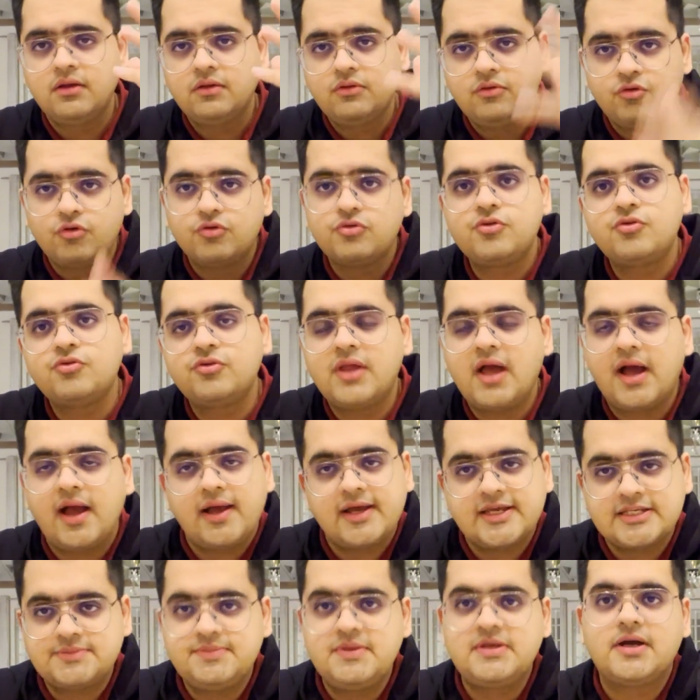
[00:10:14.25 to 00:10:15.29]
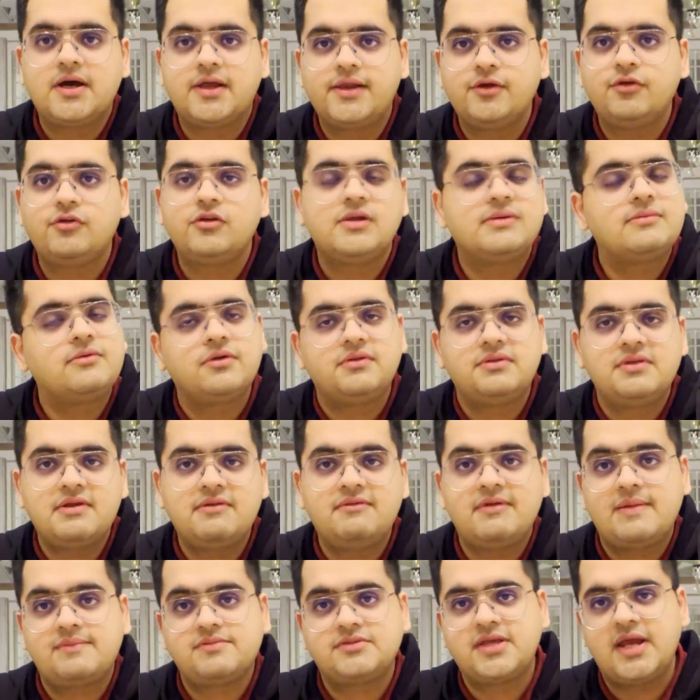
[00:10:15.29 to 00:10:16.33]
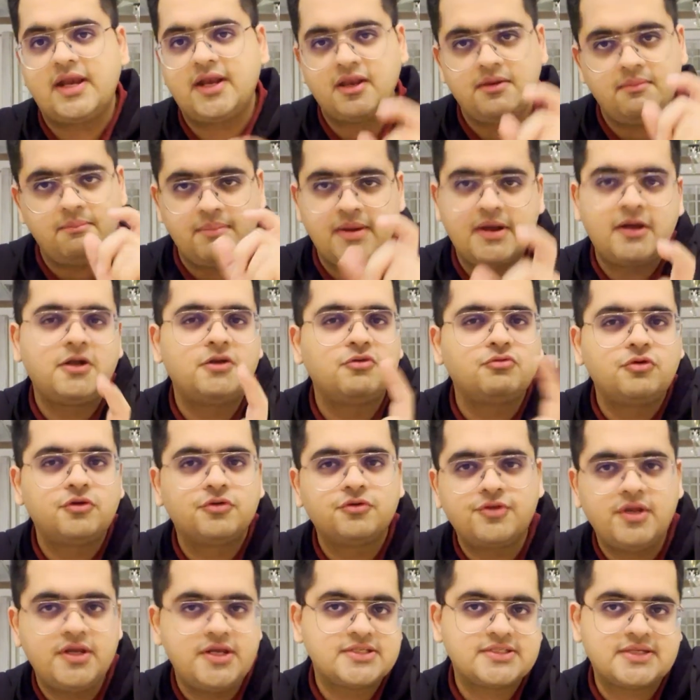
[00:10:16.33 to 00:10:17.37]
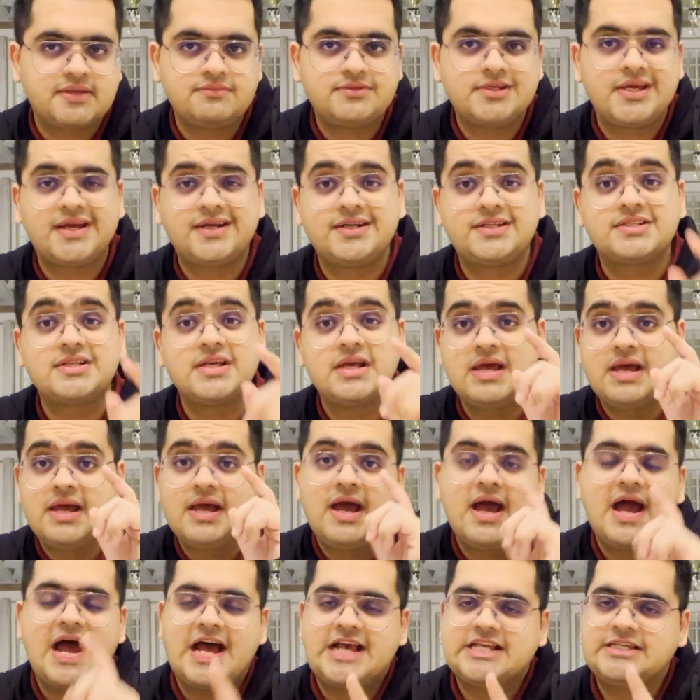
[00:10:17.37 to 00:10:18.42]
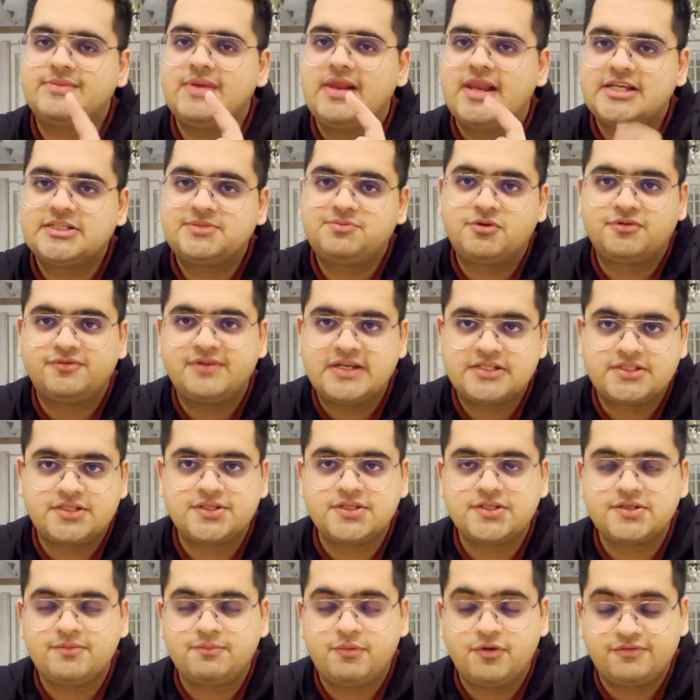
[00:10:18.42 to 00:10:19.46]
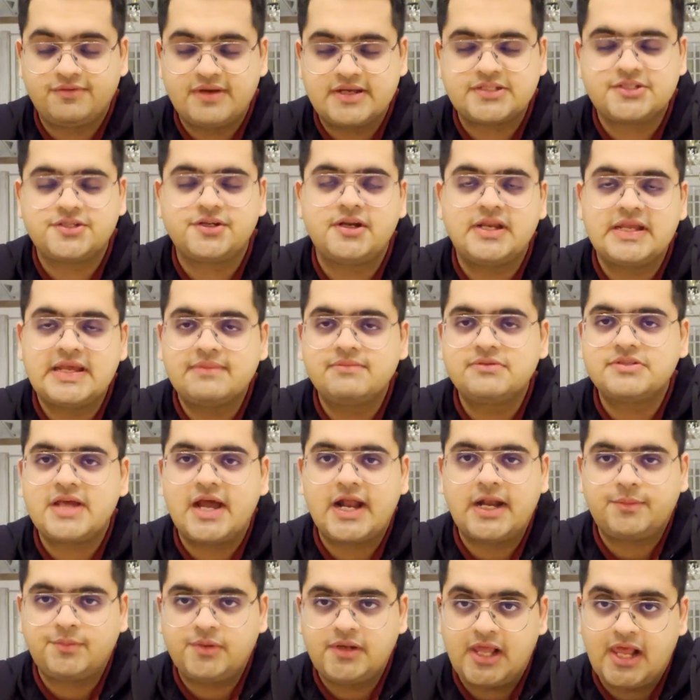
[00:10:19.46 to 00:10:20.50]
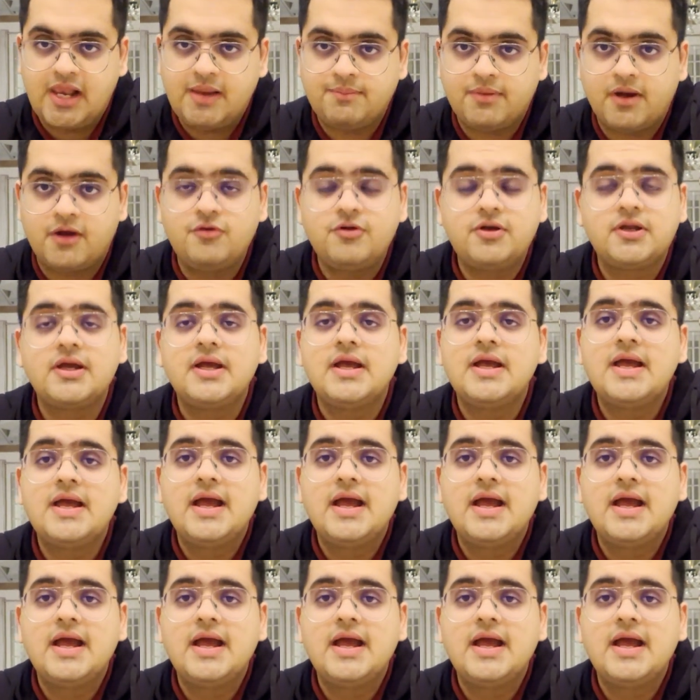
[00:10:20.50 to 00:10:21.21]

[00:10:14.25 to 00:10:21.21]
Go through the ISB curriculum on their website and pick 2 to 3 subjects as well as professor names that will help out.